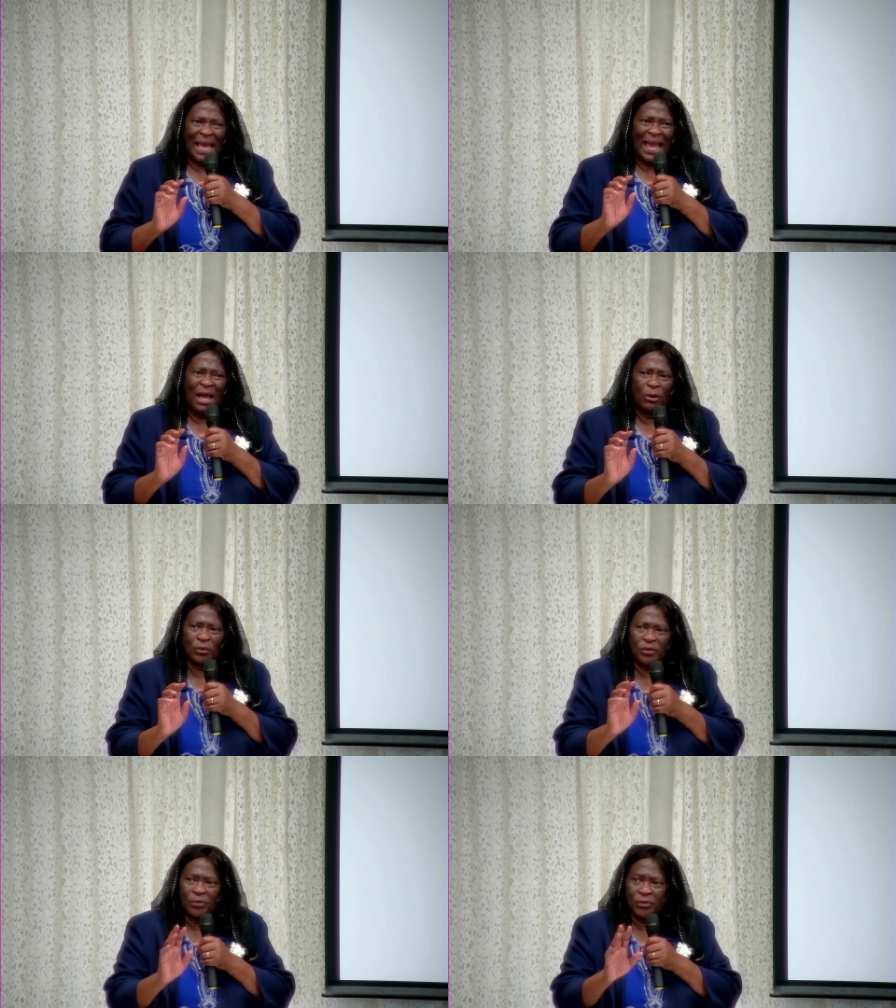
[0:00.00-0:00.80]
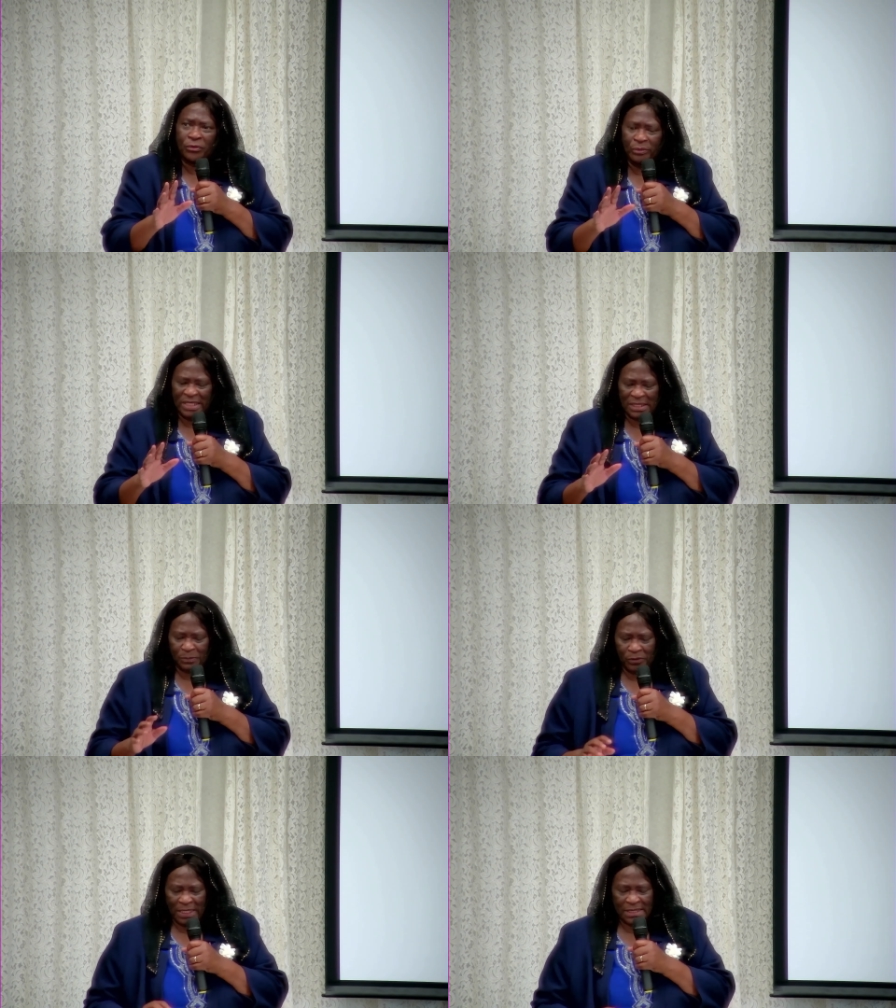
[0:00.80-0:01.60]
out and through his
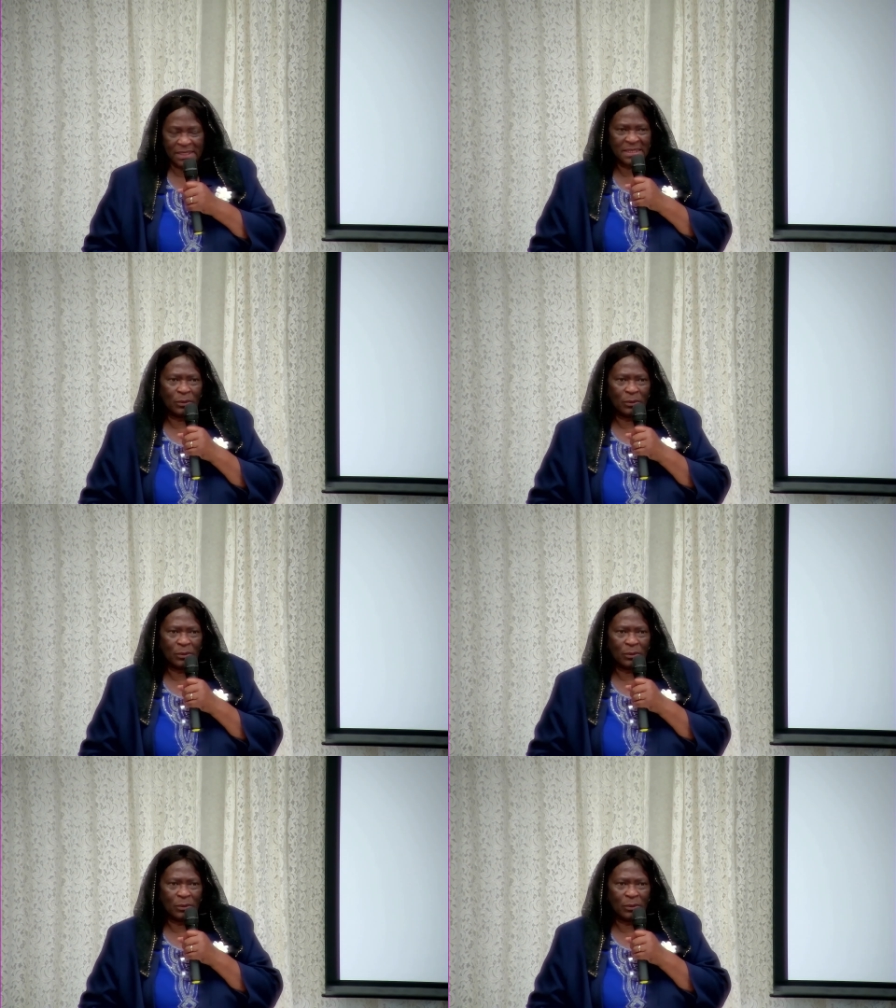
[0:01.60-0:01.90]
presence.